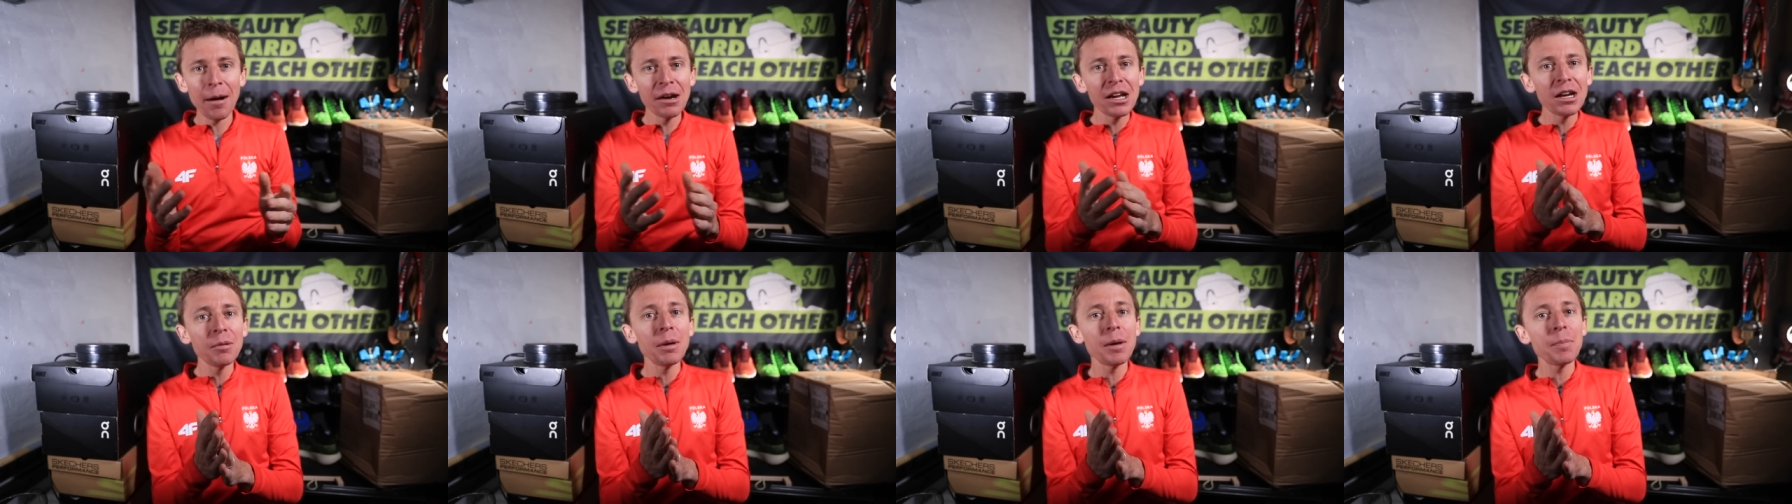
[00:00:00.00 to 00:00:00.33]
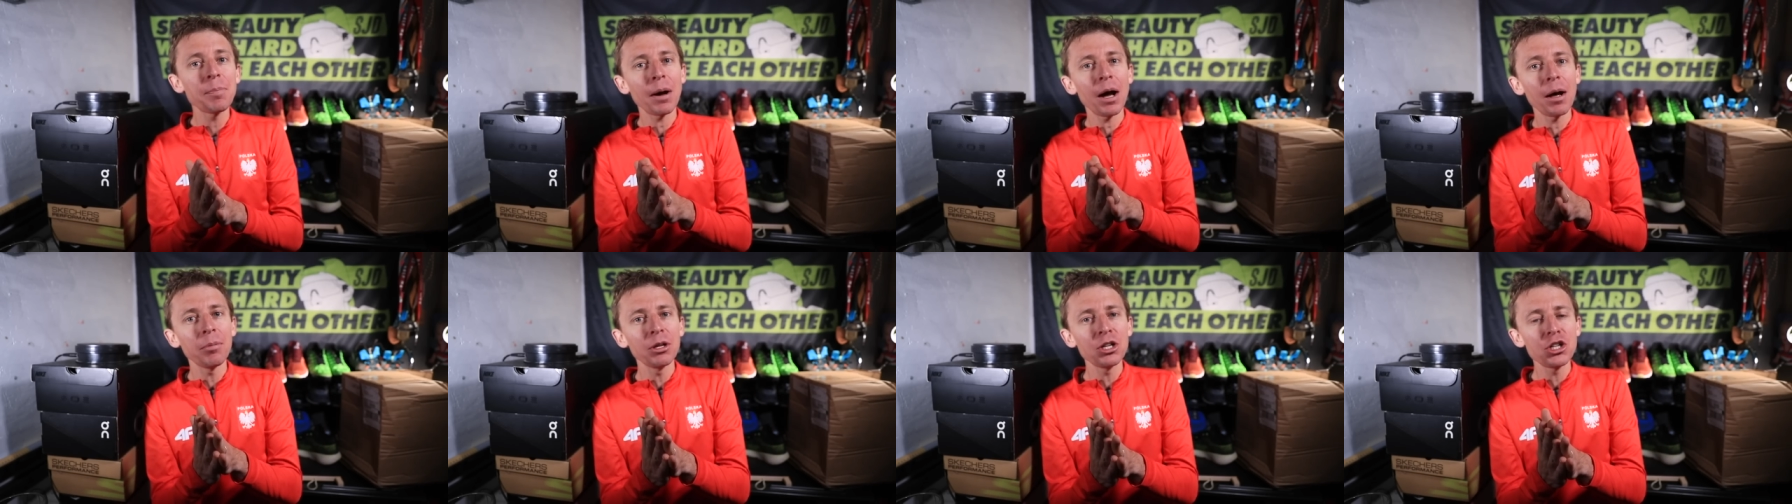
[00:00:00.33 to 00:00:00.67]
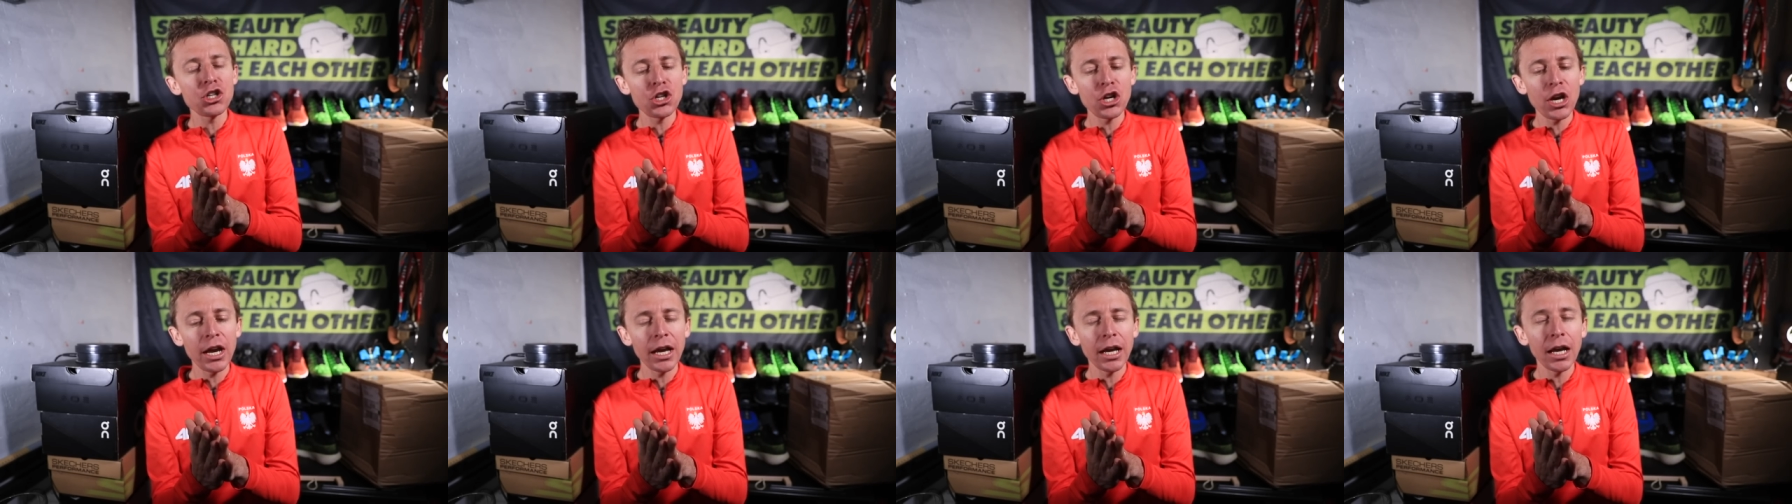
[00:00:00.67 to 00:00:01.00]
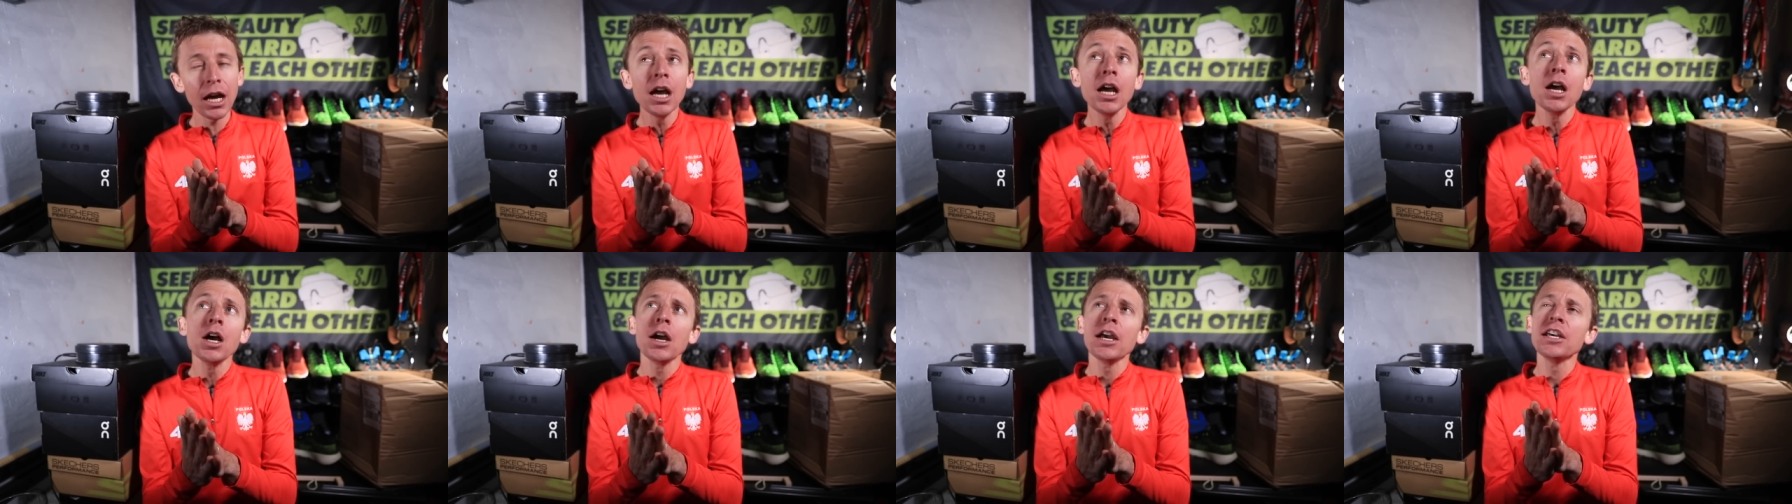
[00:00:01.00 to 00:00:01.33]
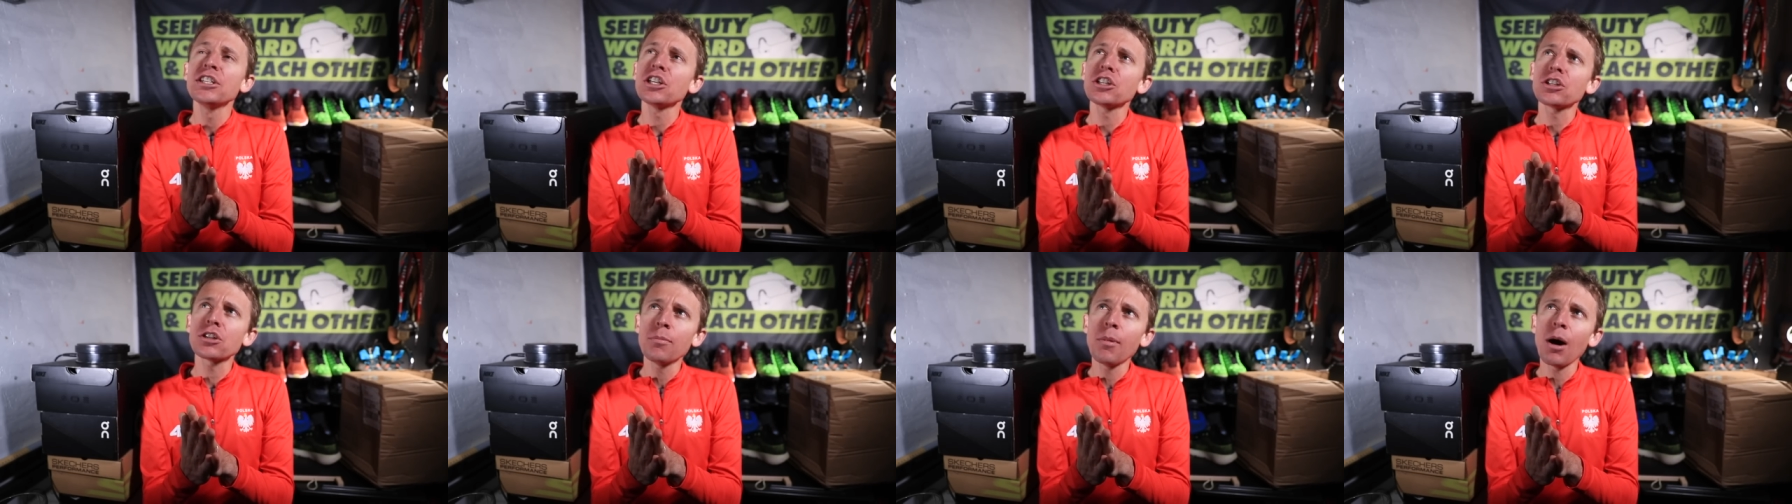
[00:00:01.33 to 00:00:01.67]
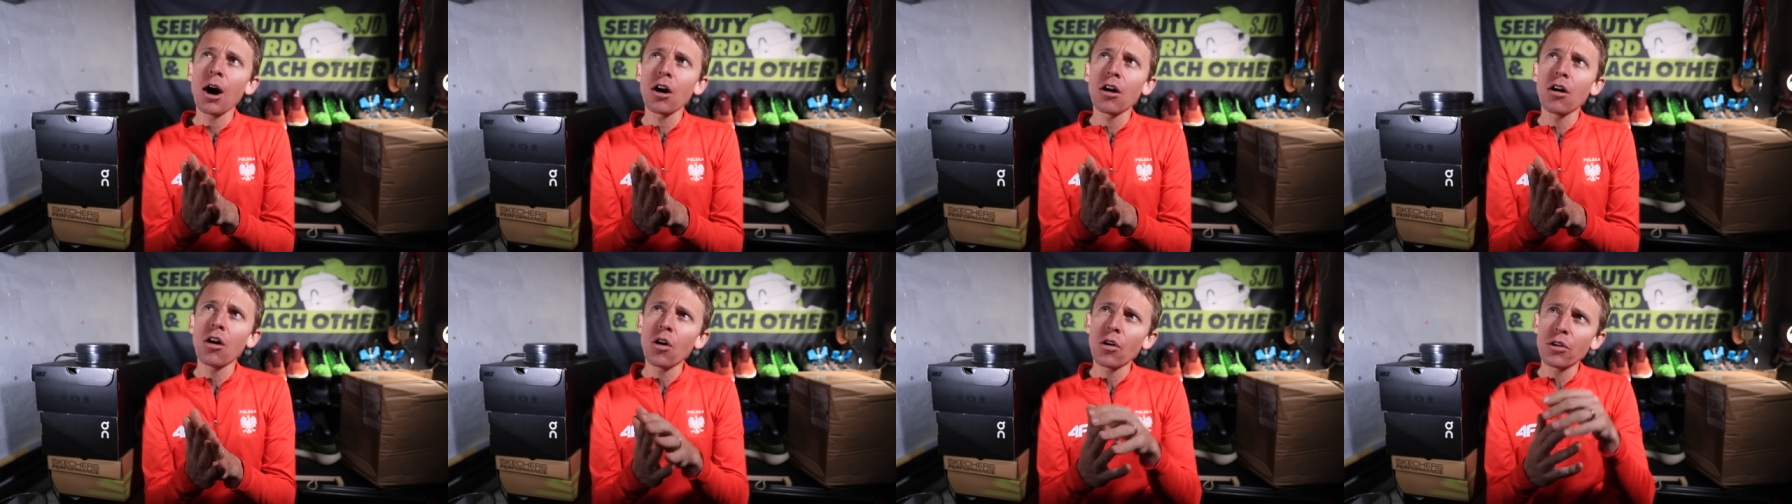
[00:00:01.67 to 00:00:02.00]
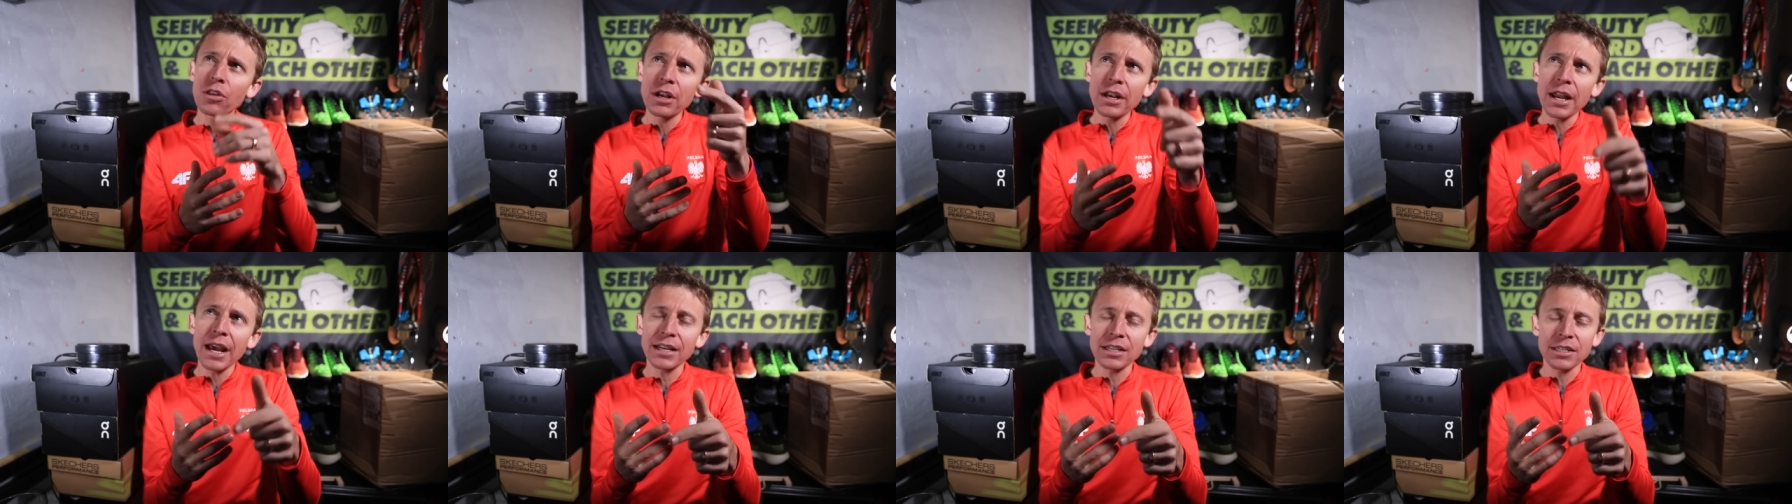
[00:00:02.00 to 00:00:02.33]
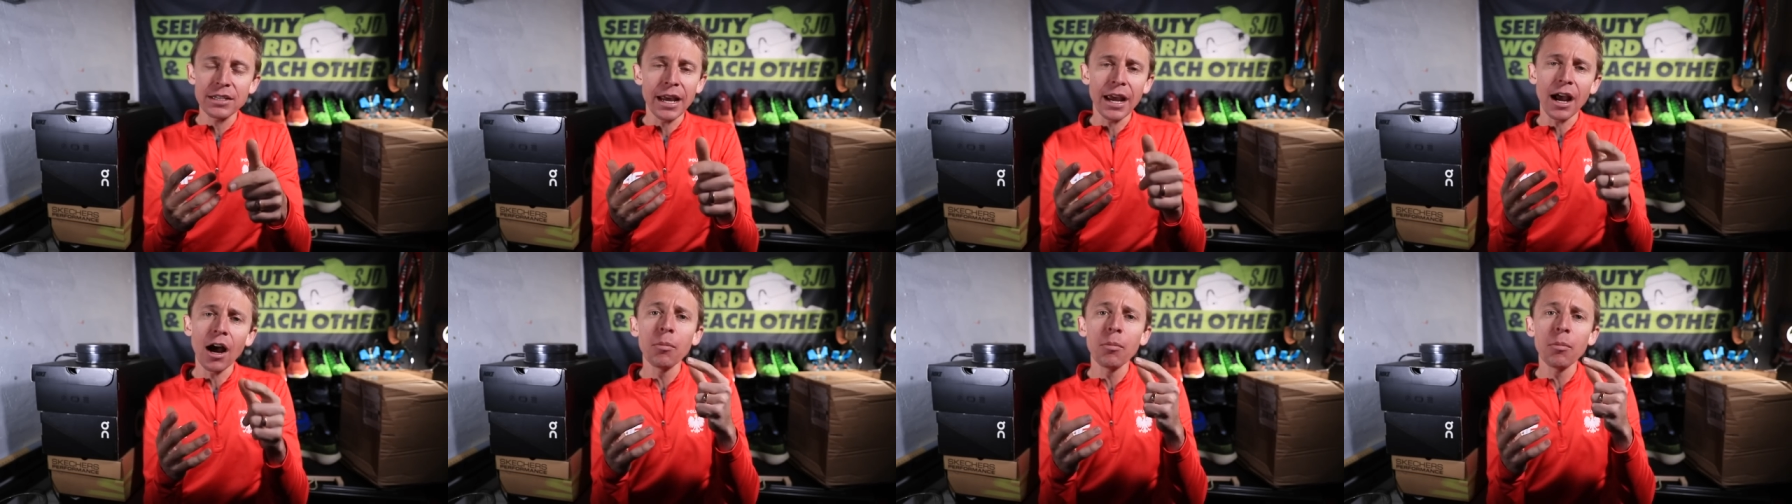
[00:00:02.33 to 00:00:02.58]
going to be publishing, is it tomorrow or the next day?